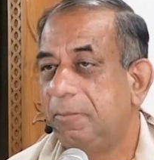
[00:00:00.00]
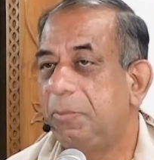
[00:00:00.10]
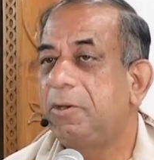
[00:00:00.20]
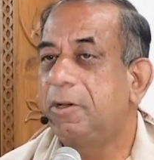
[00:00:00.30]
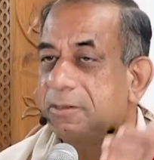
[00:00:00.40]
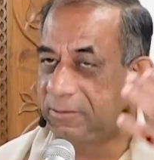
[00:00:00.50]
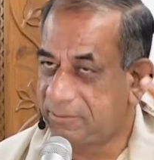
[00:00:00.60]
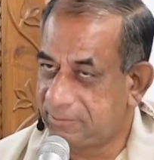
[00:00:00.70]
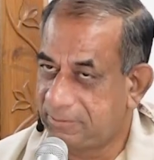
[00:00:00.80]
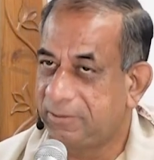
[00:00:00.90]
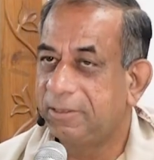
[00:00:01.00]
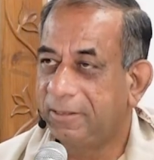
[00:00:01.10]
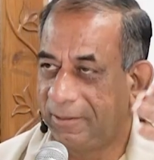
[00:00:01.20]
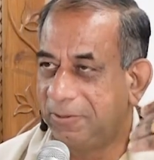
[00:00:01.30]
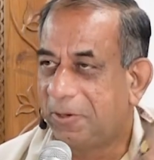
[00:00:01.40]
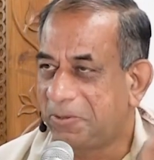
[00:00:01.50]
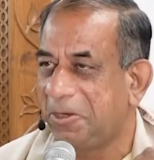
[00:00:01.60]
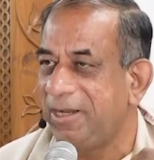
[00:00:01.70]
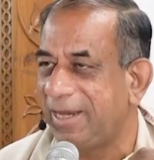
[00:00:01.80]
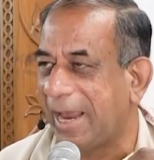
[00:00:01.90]
Because not
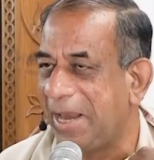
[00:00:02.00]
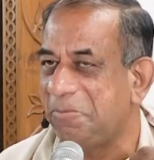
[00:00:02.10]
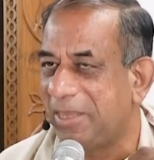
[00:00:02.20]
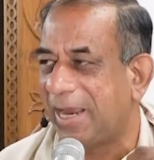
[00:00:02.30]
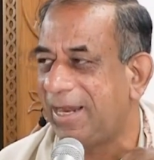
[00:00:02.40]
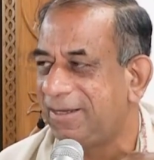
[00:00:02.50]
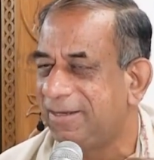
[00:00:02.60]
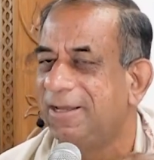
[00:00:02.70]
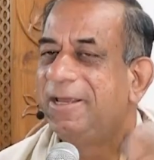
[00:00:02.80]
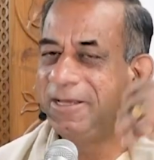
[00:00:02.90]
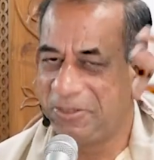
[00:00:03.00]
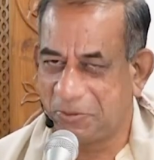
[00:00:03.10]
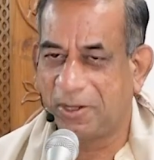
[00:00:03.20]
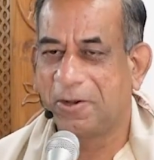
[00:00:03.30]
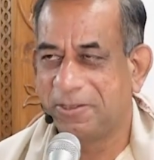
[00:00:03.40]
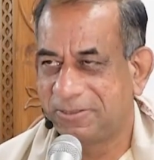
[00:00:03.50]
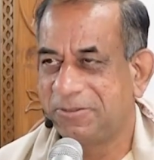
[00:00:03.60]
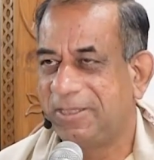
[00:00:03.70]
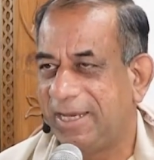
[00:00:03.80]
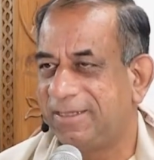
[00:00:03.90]
only I am that, you are
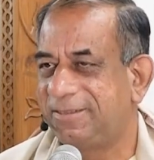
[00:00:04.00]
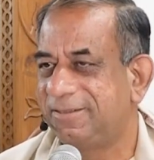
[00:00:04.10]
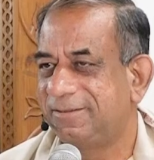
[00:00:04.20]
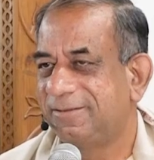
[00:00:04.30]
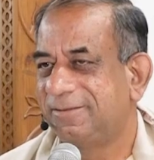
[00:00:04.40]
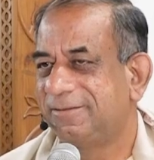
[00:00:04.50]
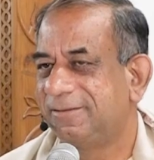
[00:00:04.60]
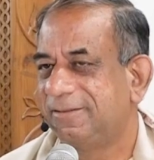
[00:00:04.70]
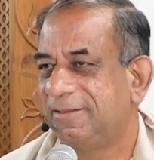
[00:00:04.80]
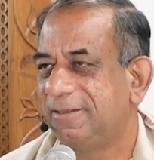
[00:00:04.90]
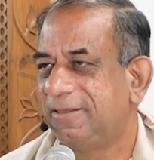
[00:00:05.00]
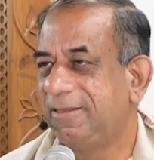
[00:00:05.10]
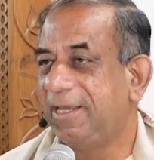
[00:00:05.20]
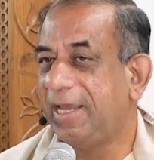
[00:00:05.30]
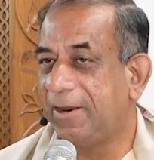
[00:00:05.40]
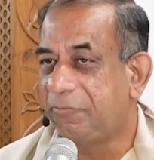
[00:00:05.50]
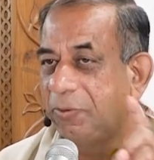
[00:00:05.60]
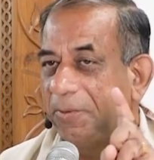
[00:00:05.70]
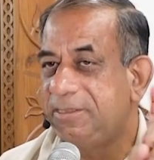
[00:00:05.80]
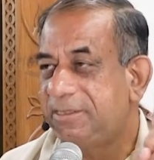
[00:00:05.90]
also that. They have
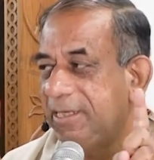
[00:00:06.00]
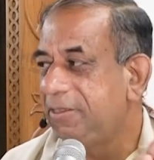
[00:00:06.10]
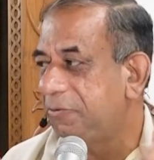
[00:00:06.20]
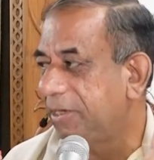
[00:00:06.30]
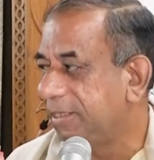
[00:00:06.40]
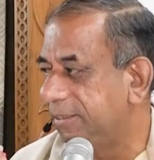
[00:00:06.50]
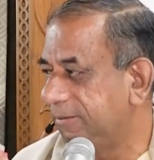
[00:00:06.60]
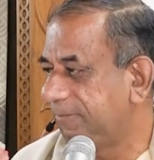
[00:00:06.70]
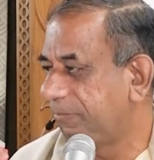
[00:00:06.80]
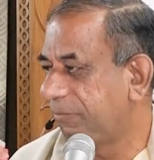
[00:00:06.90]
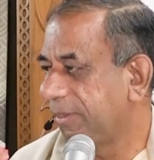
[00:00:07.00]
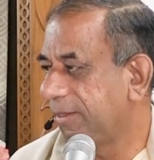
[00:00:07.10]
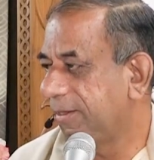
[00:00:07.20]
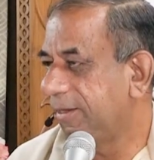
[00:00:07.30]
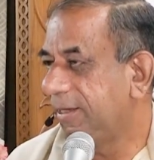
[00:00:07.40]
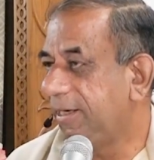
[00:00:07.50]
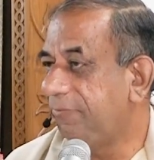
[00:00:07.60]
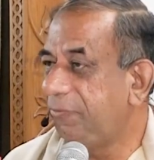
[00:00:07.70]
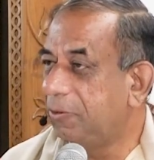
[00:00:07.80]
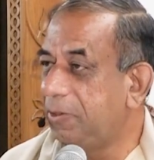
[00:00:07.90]
to be seen together.
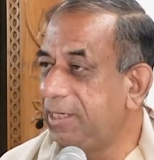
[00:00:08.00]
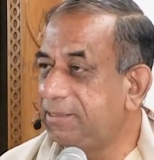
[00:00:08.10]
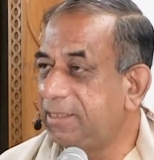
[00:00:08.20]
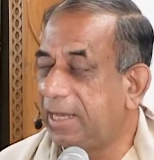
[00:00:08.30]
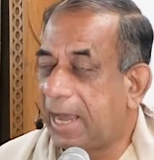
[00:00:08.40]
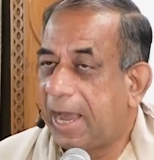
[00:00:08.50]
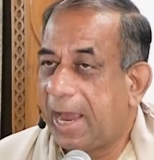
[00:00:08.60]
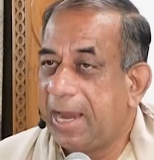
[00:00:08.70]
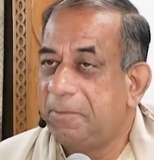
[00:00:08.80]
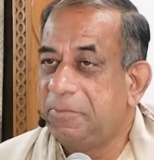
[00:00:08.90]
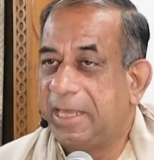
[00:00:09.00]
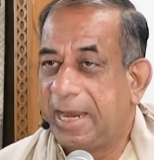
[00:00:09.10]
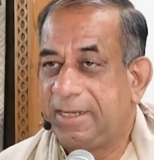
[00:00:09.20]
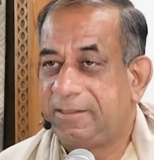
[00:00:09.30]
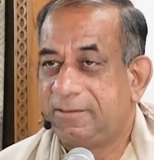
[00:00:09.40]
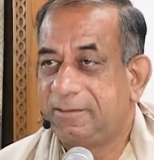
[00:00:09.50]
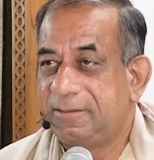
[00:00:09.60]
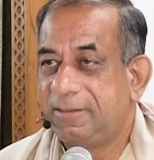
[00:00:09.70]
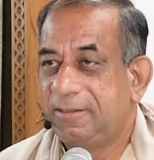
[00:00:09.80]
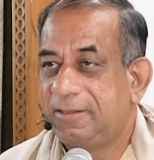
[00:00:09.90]
If we only say, I am that,
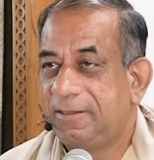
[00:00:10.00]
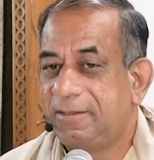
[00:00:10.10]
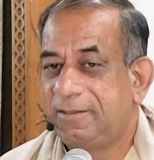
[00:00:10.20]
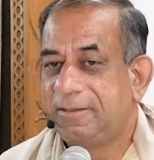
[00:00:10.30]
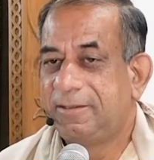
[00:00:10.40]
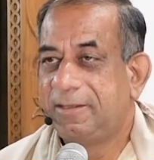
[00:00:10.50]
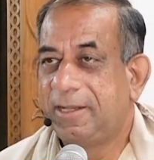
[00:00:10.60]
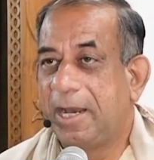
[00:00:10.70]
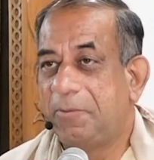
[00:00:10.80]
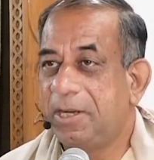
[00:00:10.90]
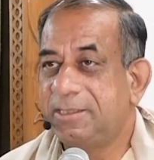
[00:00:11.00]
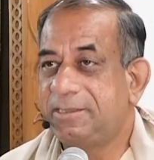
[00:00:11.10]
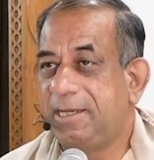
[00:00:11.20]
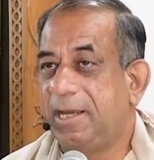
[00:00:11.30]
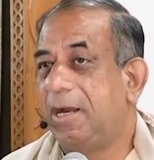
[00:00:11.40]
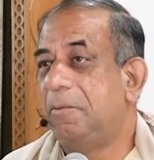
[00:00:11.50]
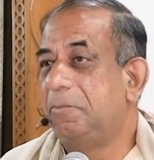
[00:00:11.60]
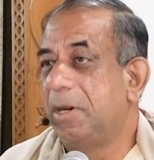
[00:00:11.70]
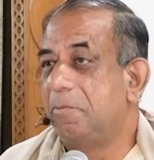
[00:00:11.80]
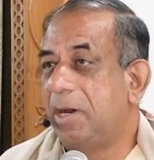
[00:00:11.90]
Ravana said, Aham
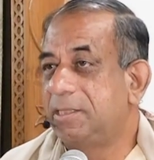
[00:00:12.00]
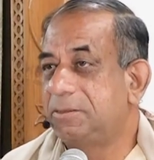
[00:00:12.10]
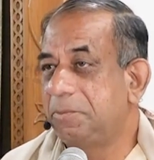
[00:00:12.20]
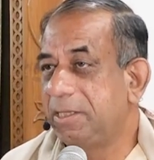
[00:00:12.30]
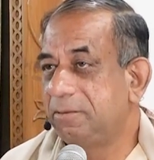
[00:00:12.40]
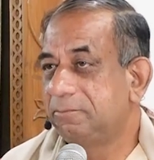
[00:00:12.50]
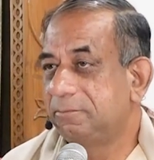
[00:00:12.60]
Brahmasmi,